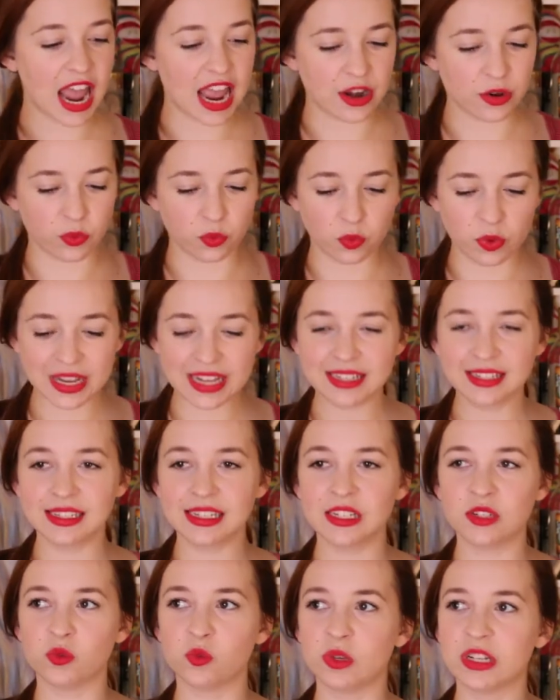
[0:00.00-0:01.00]
and
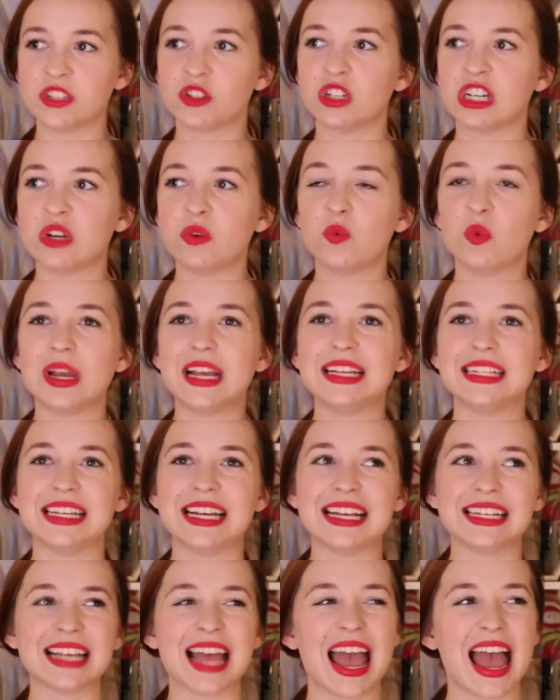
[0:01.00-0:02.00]
Weasley's Wizarding
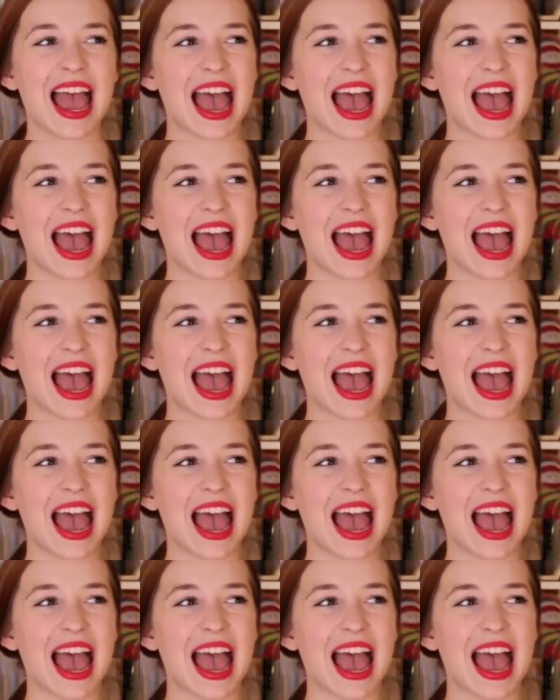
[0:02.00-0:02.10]
Wheezies